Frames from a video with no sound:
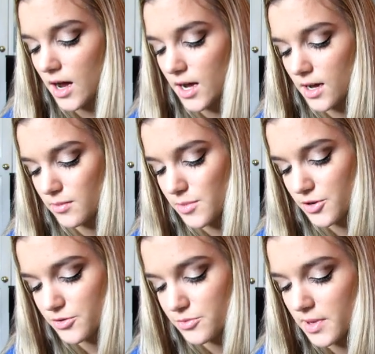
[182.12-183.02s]
Um,
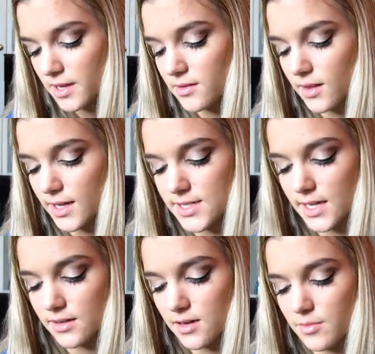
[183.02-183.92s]
who made the last
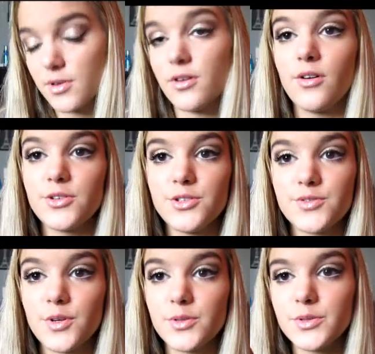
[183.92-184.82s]
incoming call on your
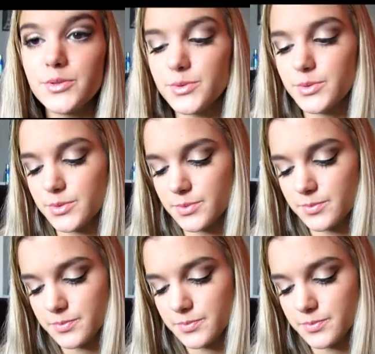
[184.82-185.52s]
phone? Ooh.